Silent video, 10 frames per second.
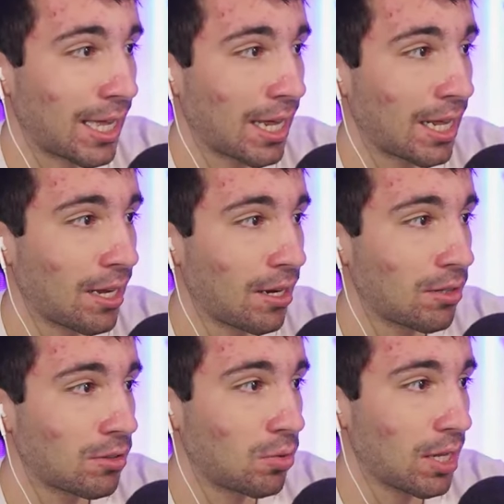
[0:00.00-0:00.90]
get here,
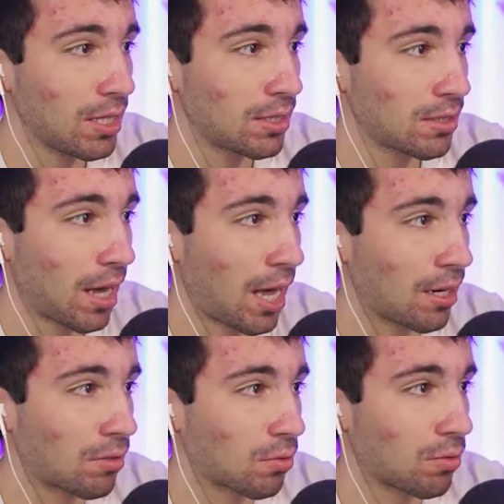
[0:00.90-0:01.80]
do this,
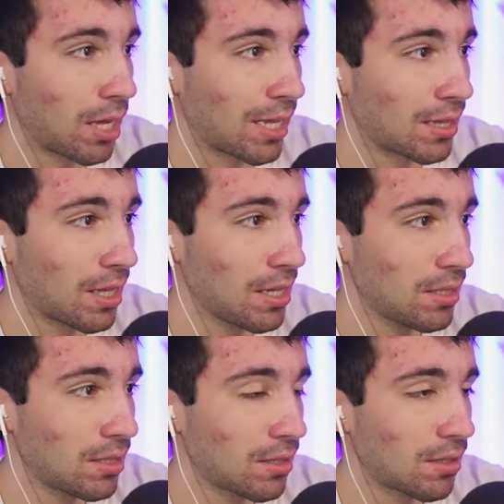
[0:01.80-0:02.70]
edit through like
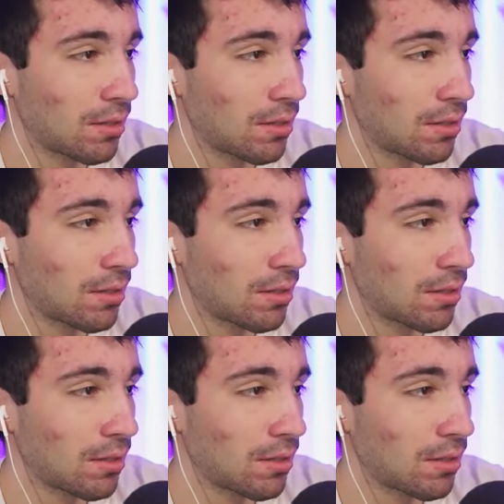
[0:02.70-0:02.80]
this.